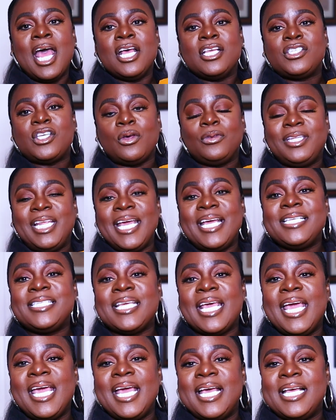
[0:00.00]
So this
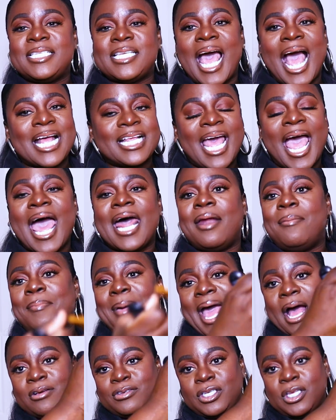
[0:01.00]
is, I had a
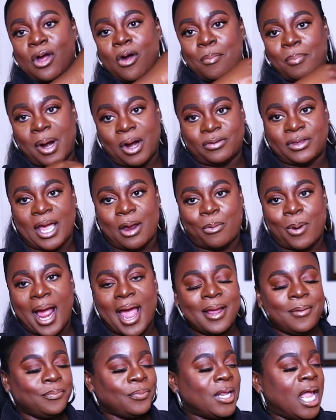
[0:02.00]
milestone birthday,
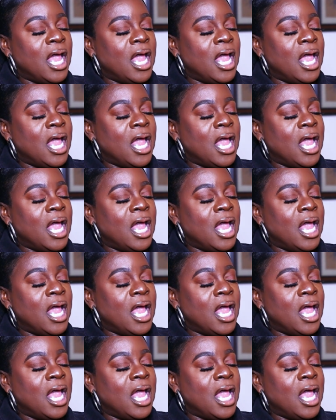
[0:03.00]
right?